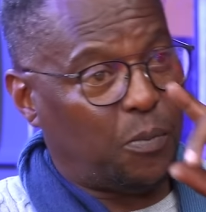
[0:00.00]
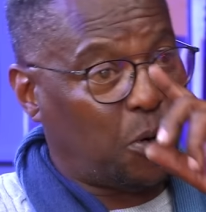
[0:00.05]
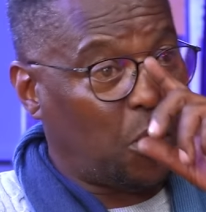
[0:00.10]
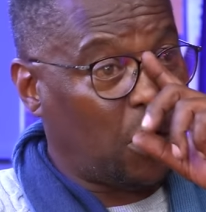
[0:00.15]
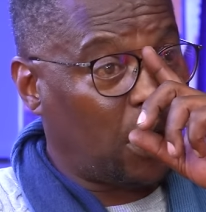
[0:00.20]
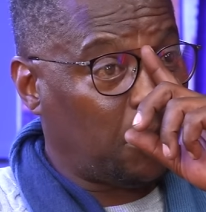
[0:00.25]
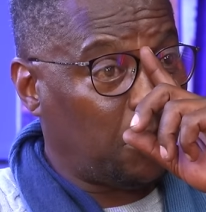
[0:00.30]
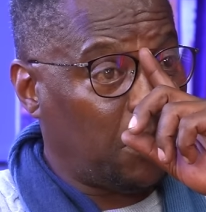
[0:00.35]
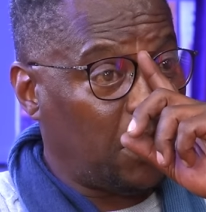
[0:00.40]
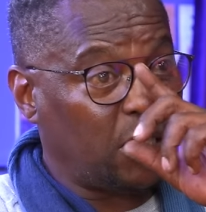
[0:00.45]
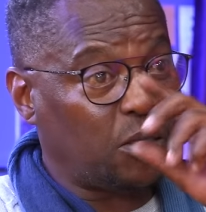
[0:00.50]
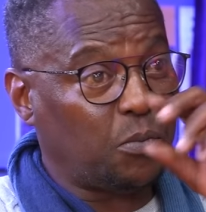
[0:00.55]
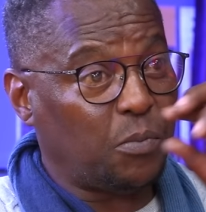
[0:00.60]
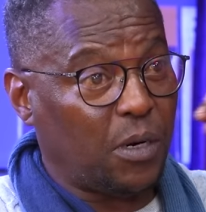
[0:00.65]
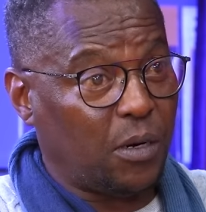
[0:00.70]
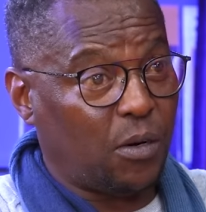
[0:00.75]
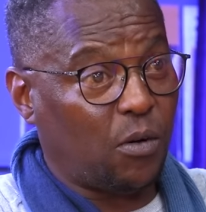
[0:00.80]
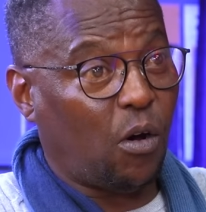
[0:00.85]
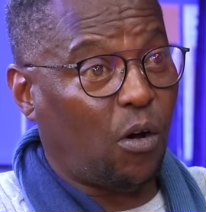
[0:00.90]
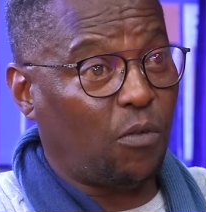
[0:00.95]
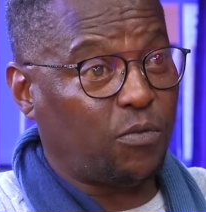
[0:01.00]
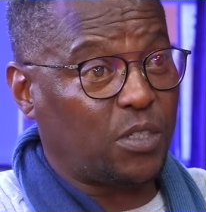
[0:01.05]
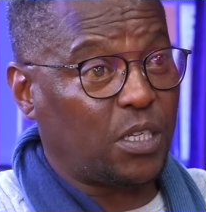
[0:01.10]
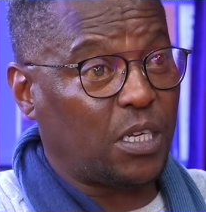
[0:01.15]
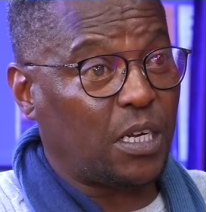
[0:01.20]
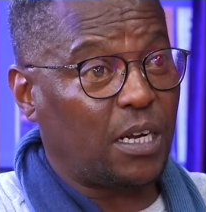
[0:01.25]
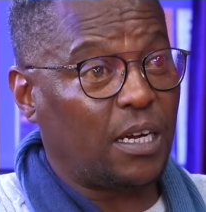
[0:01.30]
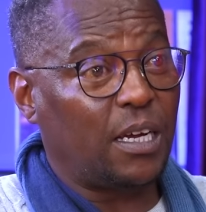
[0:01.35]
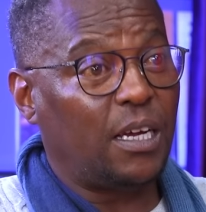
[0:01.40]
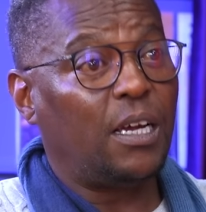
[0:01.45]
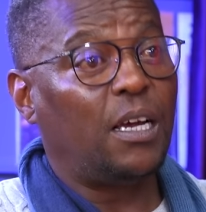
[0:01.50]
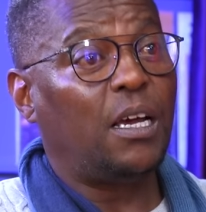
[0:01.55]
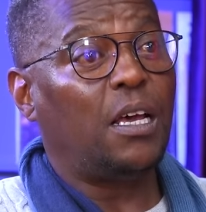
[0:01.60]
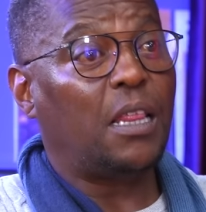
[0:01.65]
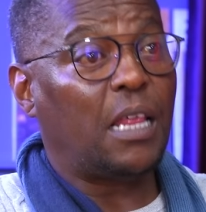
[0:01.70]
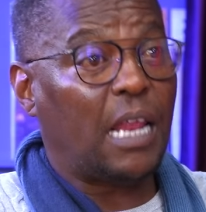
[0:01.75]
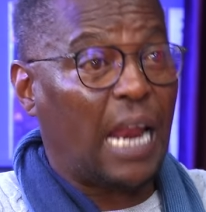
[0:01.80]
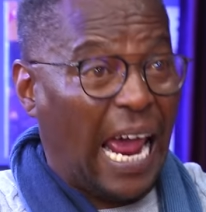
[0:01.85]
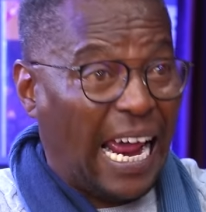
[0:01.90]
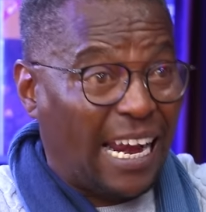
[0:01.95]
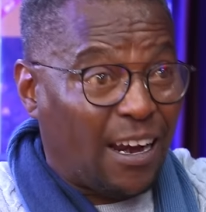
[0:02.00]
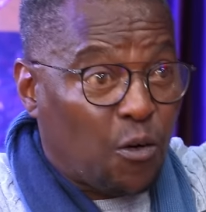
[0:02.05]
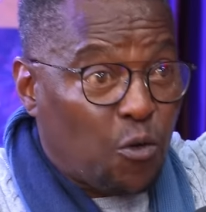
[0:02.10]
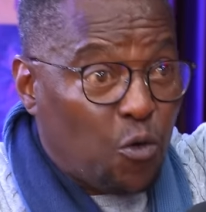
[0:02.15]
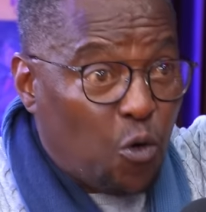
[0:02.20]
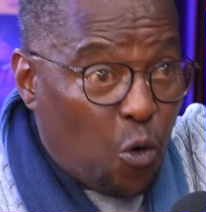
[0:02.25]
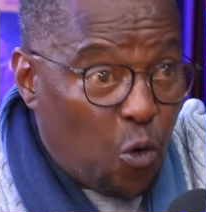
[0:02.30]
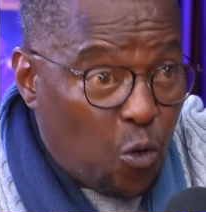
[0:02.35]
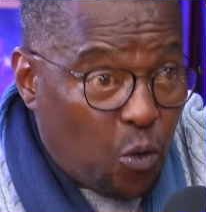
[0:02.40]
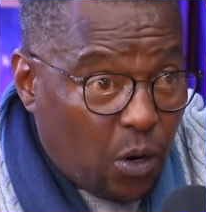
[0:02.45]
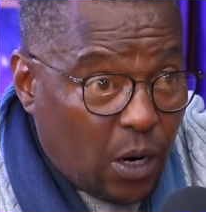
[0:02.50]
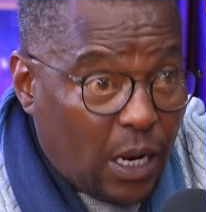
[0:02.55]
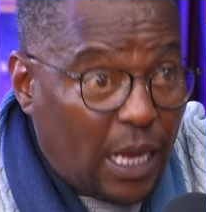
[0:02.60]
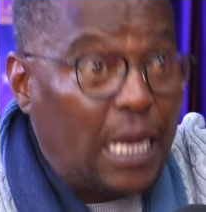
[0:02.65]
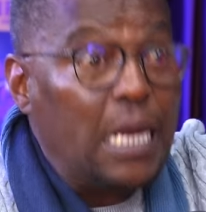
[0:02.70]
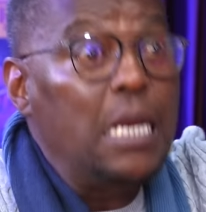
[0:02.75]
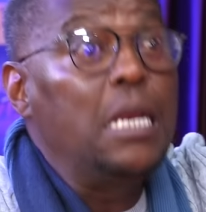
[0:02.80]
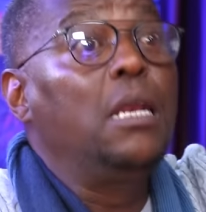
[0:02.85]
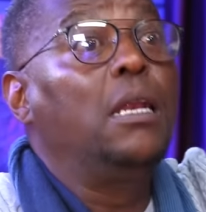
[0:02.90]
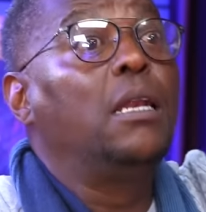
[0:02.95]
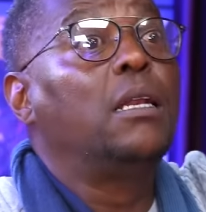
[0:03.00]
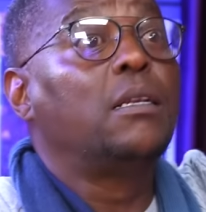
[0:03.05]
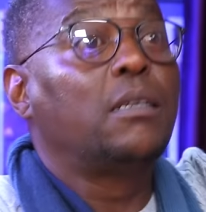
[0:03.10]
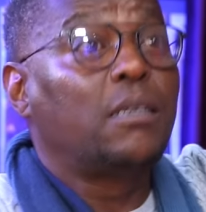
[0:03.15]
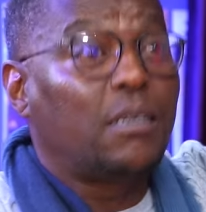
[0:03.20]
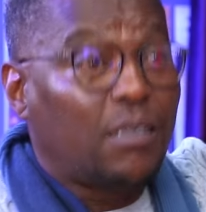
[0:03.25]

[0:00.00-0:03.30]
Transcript: product placement of Stir, that I had a role in